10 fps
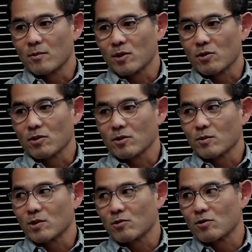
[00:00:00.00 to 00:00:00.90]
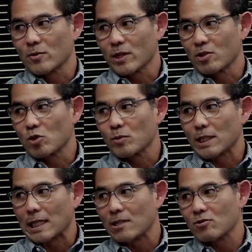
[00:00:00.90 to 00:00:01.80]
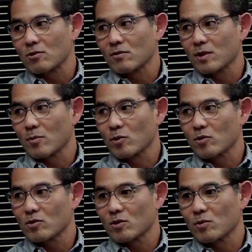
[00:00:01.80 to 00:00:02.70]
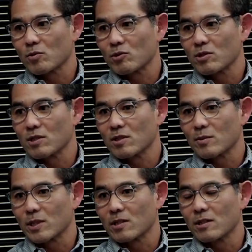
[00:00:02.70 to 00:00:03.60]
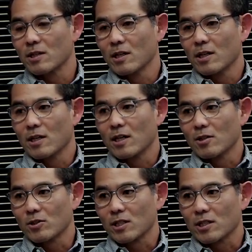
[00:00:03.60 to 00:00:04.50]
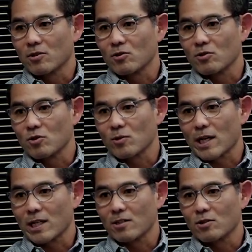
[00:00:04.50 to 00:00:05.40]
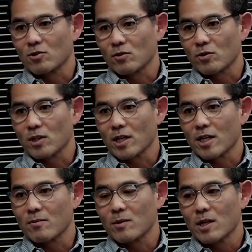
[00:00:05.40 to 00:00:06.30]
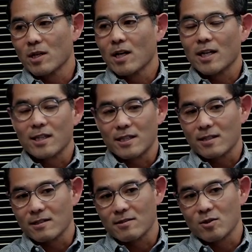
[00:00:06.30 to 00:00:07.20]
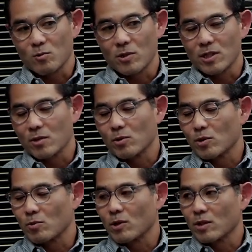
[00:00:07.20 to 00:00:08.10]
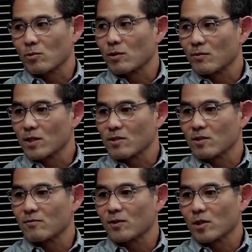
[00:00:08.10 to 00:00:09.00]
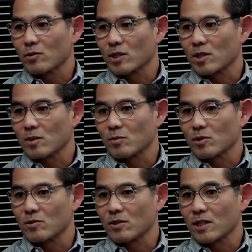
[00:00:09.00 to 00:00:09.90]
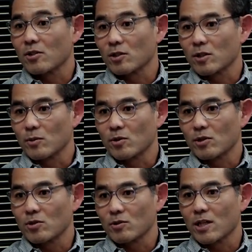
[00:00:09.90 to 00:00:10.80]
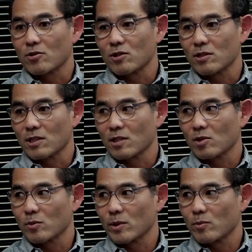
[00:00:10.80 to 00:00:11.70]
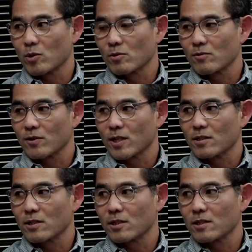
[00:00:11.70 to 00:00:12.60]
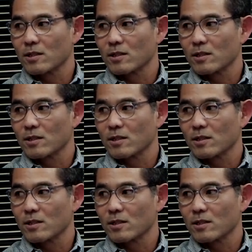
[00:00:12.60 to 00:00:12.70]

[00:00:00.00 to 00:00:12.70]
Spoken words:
There are some issues about duplication of numbers, so we would just need to be looking at those and tracking those over time. I think this is one that we would want to revisit following the completion of the Healthy Community Strategy to get a little bit more refined on it.